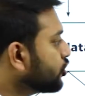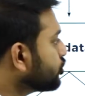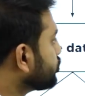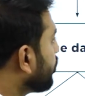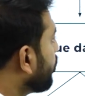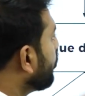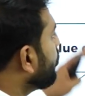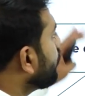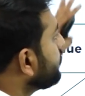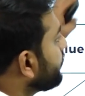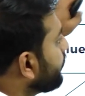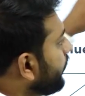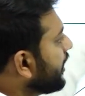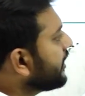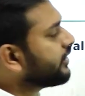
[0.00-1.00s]
So
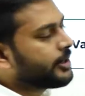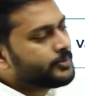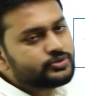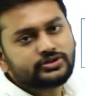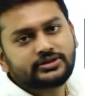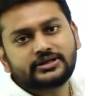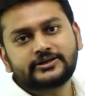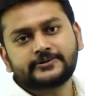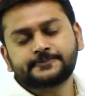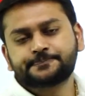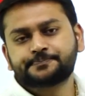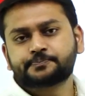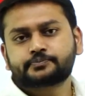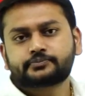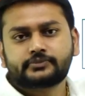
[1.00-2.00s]
when it comes to the
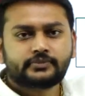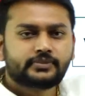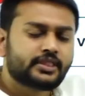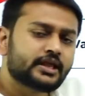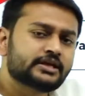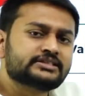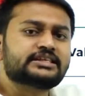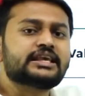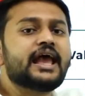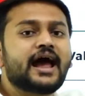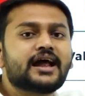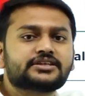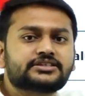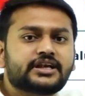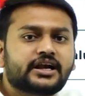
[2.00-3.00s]
C
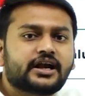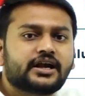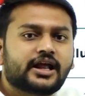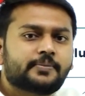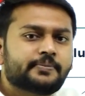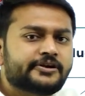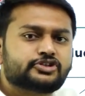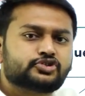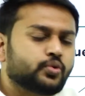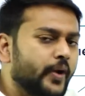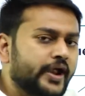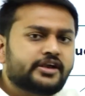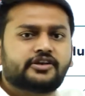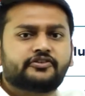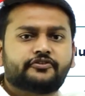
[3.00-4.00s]
hash data type, it's
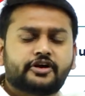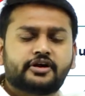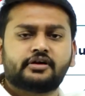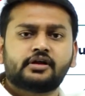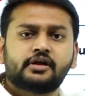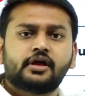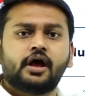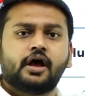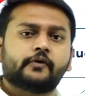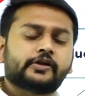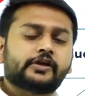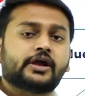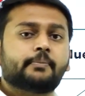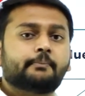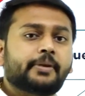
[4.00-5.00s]
quite different when
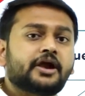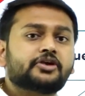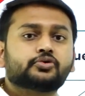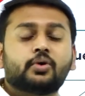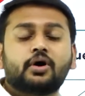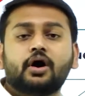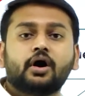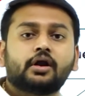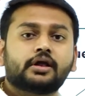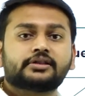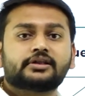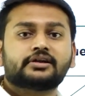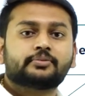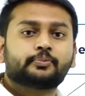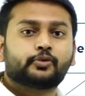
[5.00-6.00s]
you compare to all
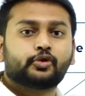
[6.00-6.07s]
other